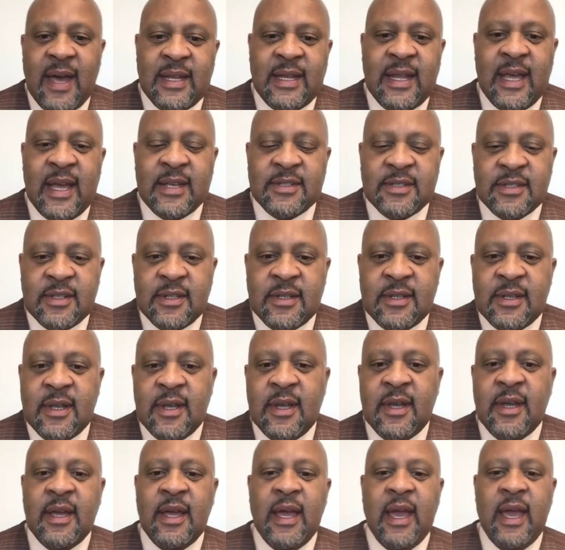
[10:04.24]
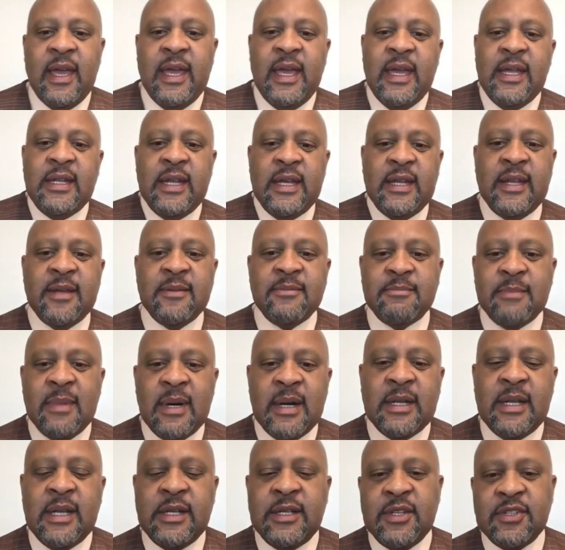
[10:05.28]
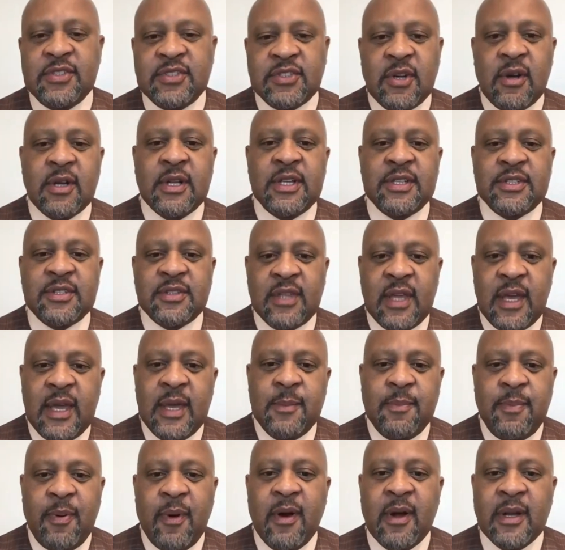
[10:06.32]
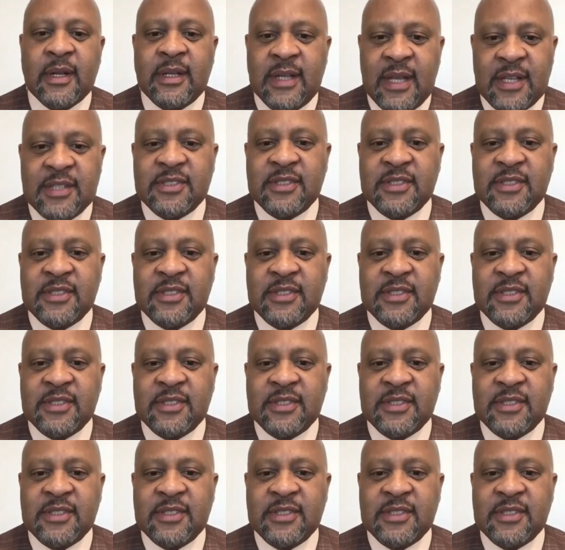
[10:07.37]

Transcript: financing and he needed money to start his theme park,